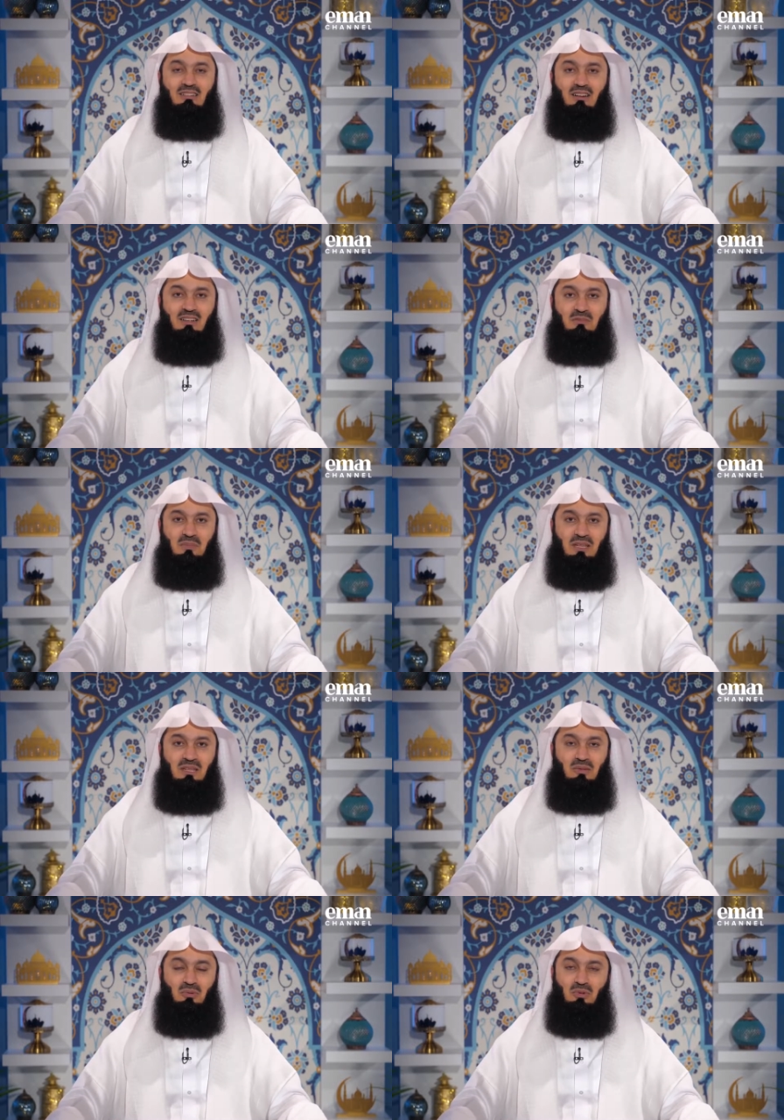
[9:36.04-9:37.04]
grant
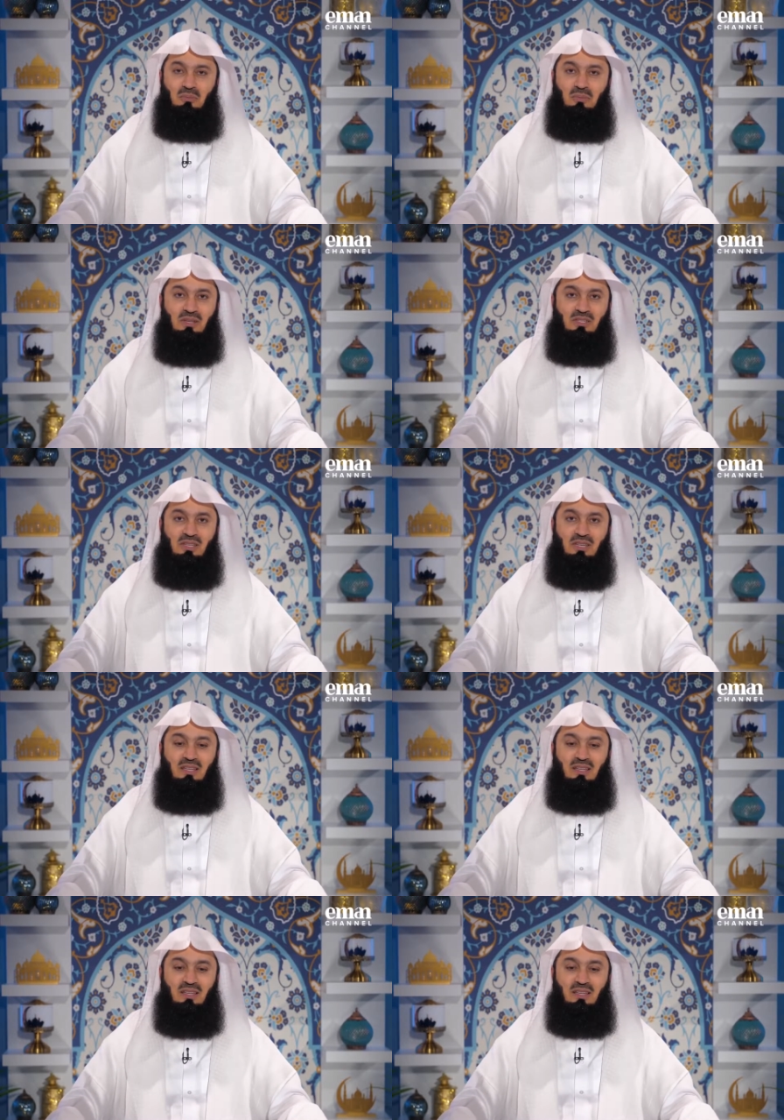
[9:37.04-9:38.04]
me through your mercy
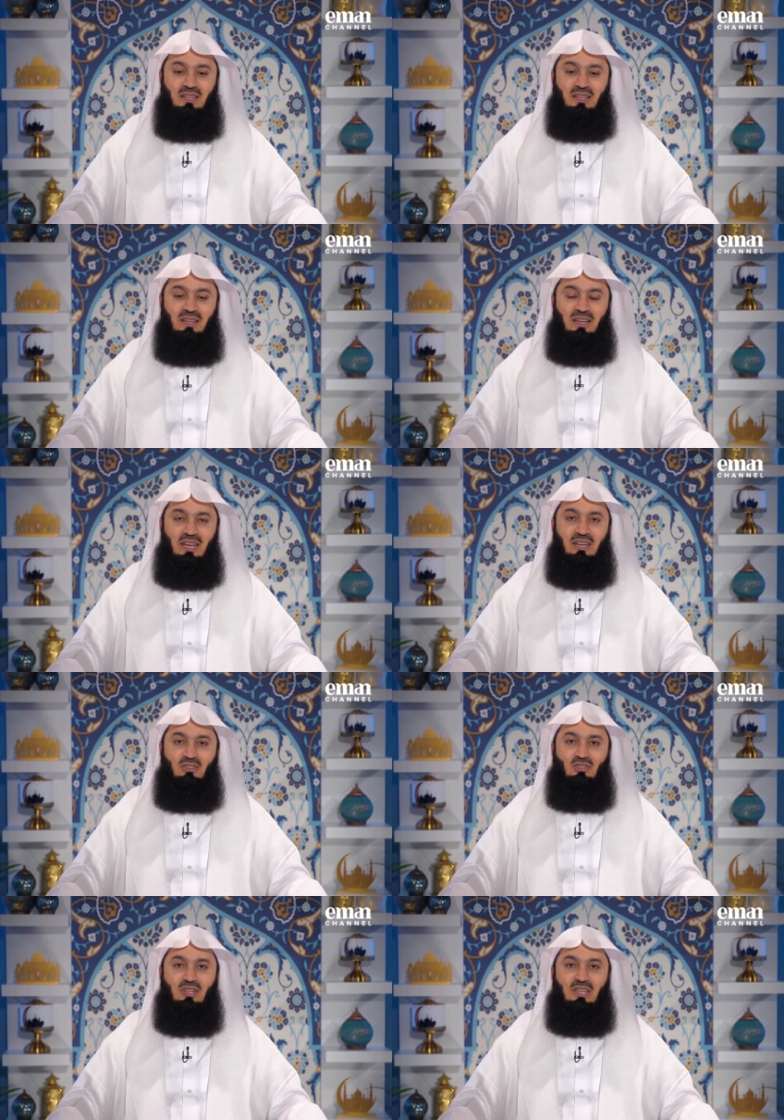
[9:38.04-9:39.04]

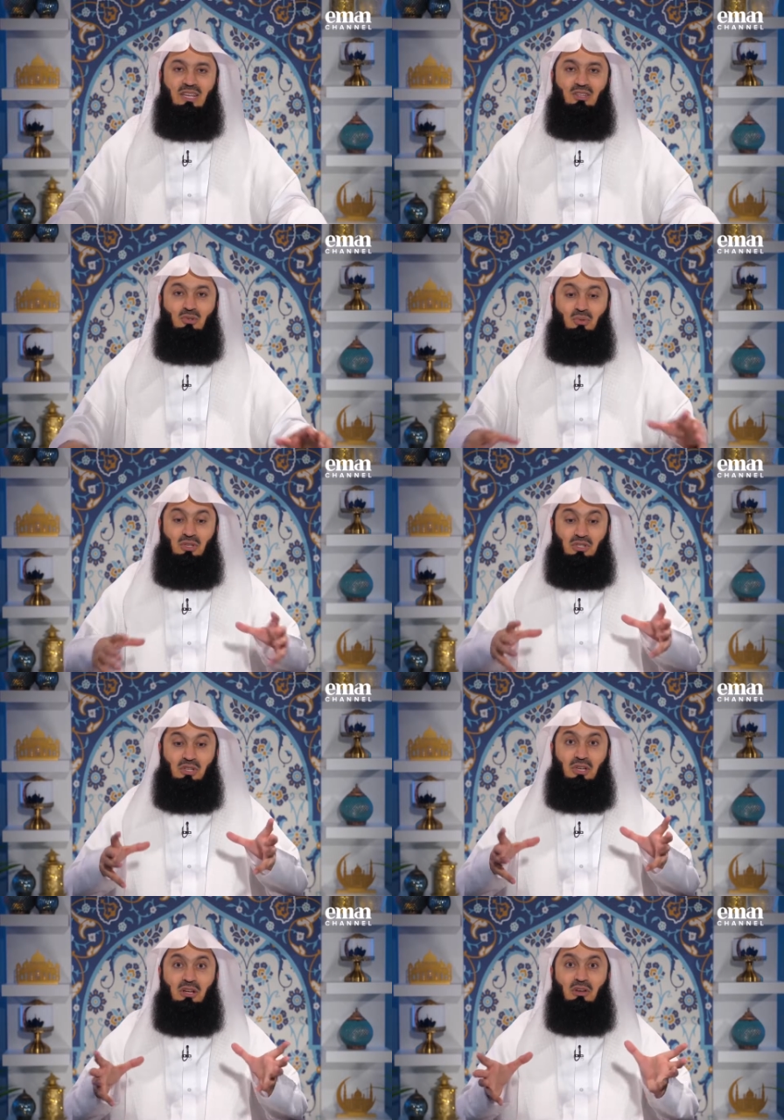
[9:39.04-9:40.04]
entry into the
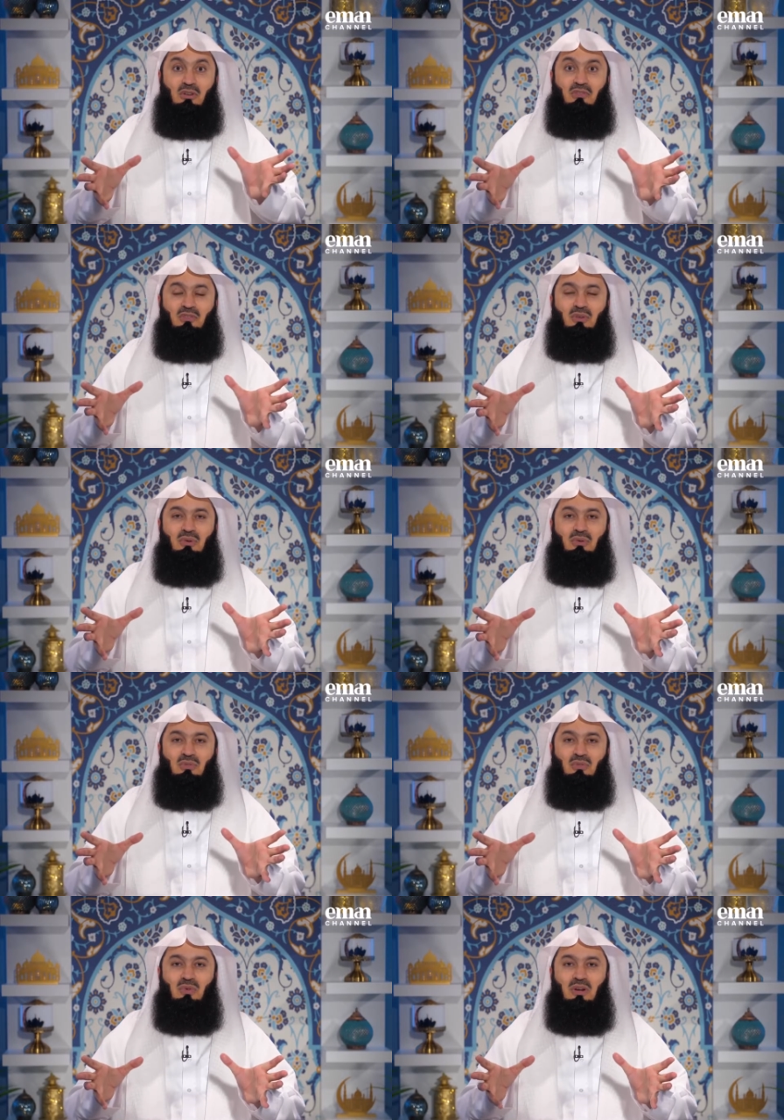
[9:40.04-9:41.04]
circle of
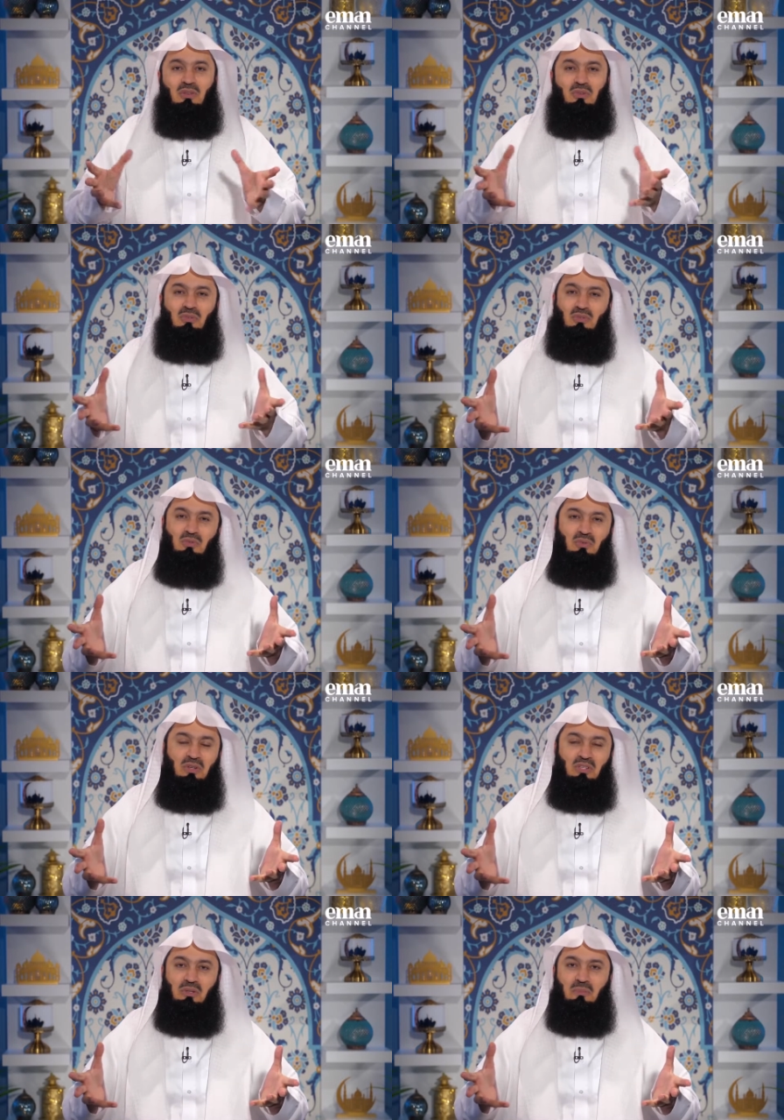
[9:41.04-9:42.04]
those who are your true
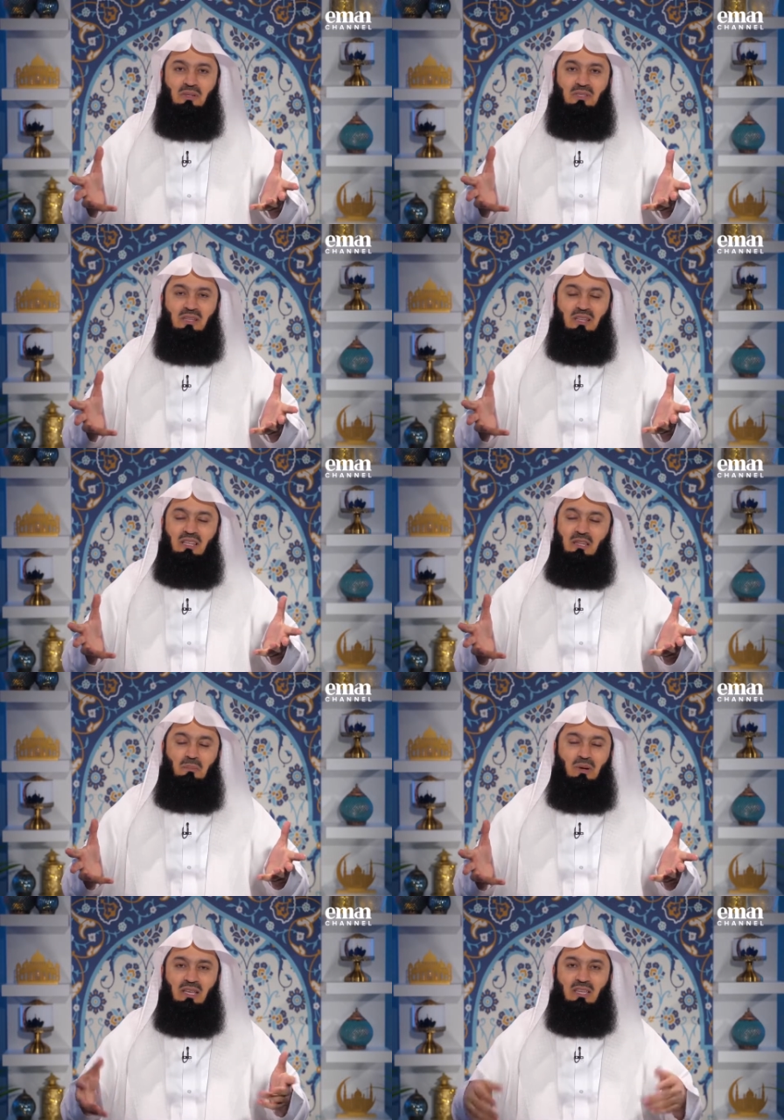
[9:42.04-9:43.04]
worshippers the
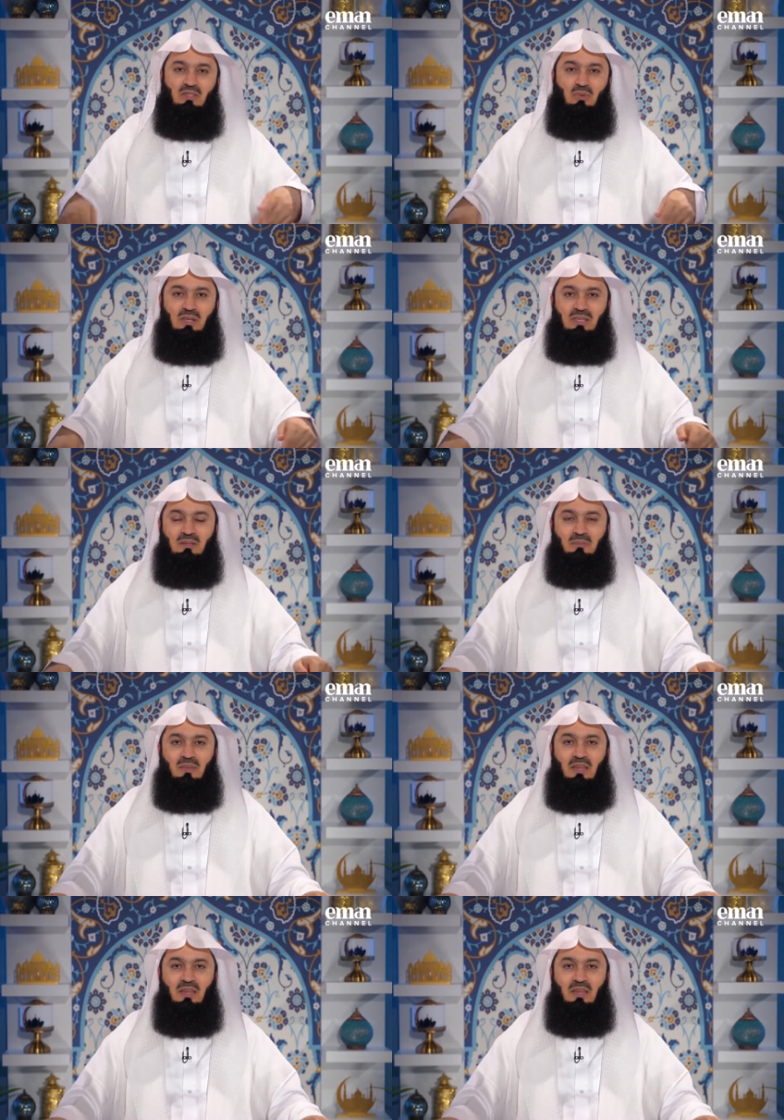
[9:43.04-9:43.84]
pious ones